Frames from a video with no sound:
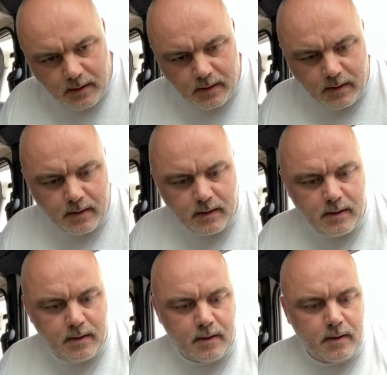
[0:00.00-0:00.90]

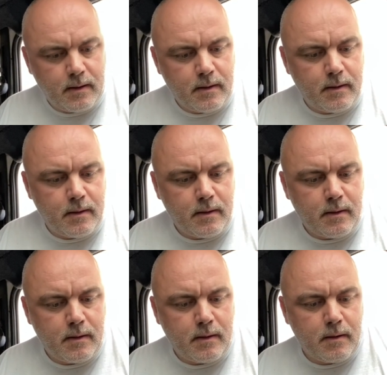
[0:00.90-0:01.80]

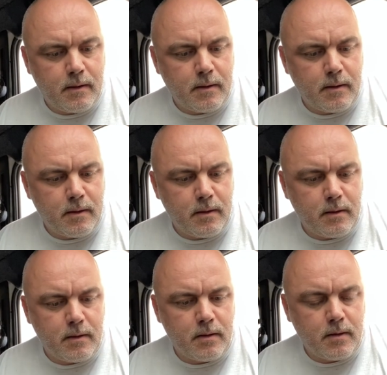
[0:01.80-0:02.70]
(silence)